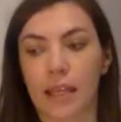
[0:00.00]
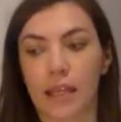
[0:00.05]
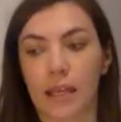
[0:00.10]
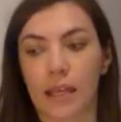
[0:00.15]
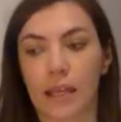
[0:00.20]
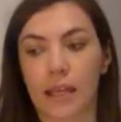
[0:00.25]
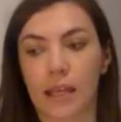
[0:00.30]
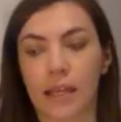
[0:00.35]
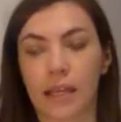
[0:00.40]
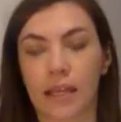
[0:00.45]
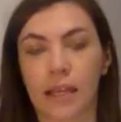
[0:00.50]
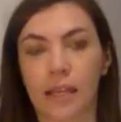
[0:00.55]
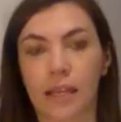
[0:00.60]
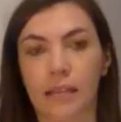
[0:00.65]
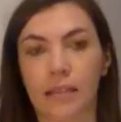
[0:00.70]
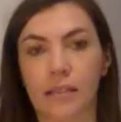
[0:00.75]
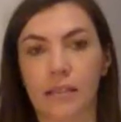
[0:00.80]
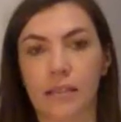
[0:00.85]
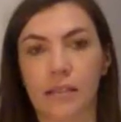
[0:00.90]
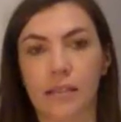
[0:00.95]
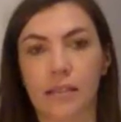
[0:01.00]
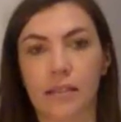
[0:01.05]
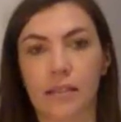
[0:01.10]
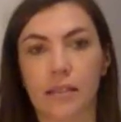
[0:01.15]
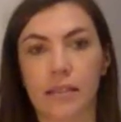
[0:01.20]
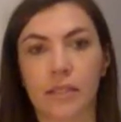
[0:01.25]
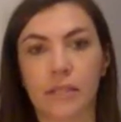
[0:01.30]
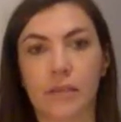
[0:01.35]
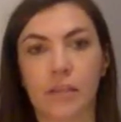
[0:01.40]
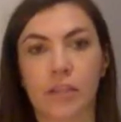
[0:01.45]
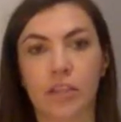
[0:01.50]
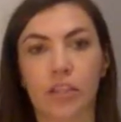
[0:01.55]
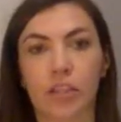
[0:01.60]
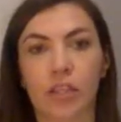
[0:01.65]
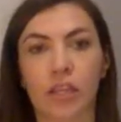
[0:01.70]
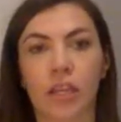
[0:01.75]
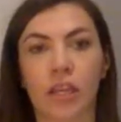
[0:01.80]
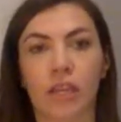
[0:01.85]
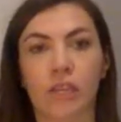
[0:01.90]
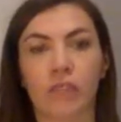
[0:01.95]
is
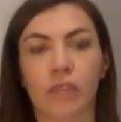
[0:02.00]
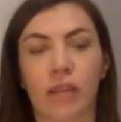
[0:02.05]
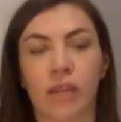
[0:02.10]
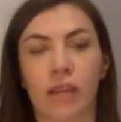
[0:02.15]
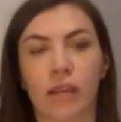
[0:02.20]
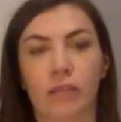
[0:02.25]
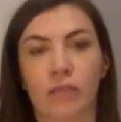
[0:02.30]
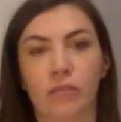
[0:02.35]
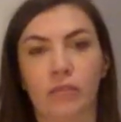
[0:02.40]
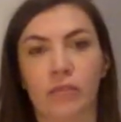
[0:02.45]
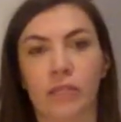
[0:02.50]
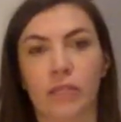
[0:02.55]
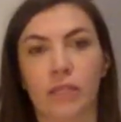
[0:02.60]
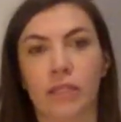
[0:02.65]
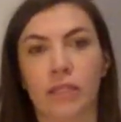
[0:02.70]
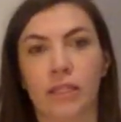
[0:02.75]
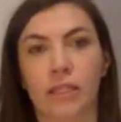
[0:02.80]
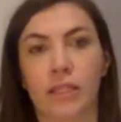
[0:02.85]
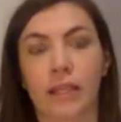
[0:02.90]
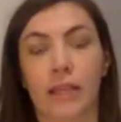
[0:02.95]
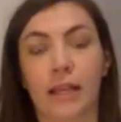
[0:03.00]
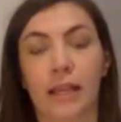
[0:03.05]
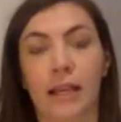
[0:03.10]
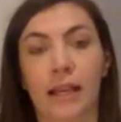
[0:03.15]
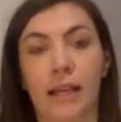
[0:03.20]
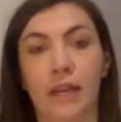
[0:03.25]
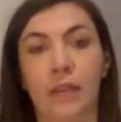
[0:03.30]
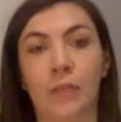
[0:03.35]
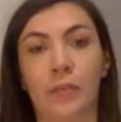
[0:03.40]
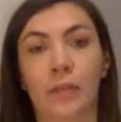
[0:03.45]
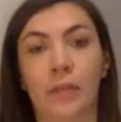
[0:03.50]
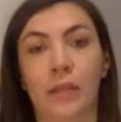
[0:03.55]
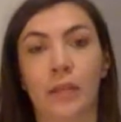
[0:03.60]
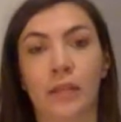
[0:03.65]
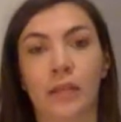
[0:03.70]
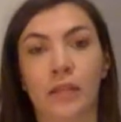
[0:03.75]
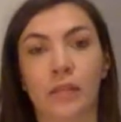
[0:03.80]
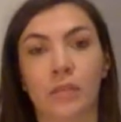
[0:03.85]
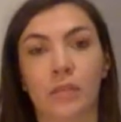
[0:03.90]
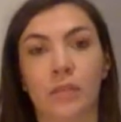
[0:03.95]
especially around helping
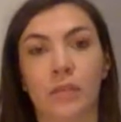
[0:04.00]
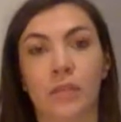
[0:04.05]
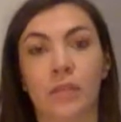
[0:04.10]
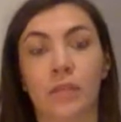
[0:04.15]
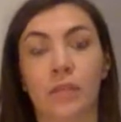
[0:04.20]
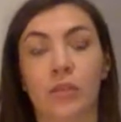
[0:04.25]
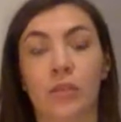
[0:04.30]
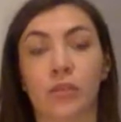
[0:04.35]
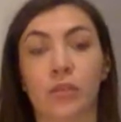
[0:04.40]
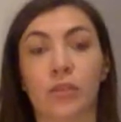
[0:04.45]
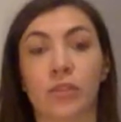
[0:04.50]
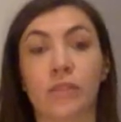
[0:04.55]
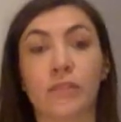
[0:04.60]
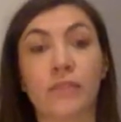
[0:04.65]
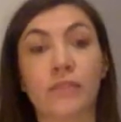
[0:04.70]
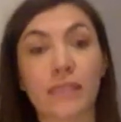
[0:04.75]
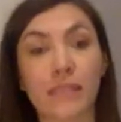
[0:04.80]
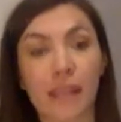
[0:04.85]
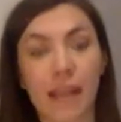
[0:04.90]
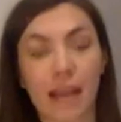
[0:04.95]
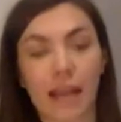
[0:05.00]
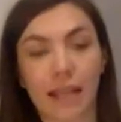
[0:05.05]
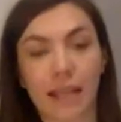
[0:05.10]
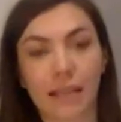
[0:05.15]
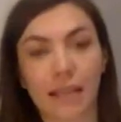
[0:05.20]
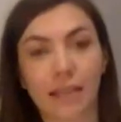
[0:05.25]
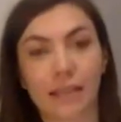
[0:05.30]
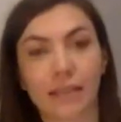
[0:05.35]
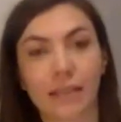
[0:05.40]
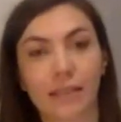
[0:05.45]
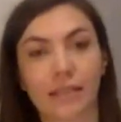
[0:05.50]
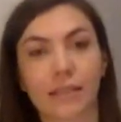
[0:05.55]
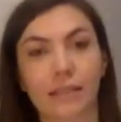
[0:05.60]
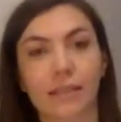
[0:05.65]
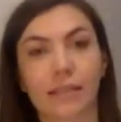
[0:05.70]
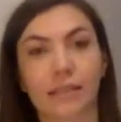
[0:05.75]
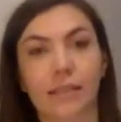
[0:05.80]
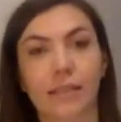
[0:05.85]
us with the emotions of sadness